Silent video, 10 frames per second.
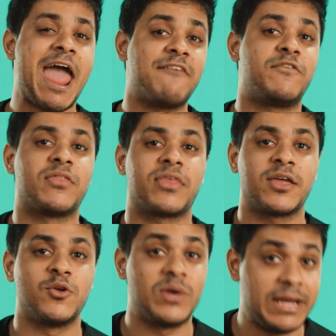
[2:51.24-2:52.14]

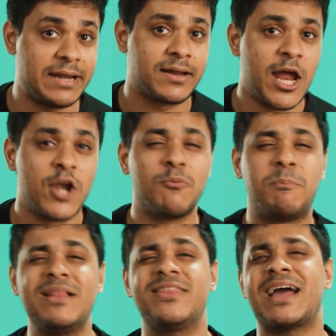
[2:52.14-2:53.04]
everything you need to
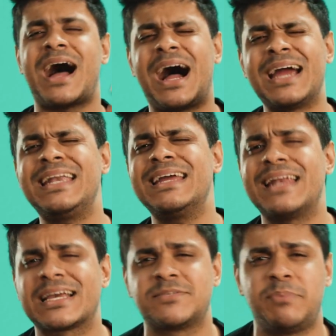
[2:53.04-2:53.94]
build the
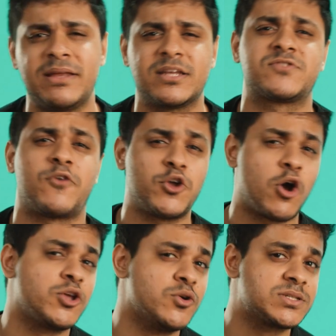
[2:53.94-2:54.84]
ideal experience for
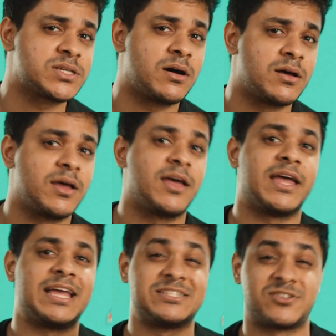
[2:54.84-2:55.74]
your user
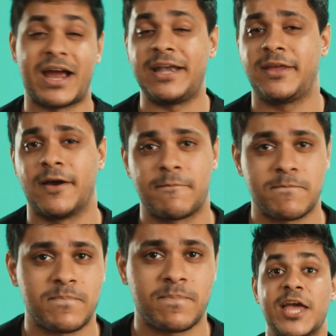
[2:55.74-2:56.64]
is right here.
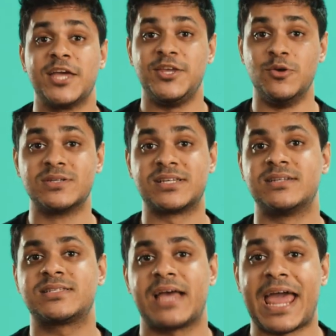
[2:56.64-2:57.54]
Users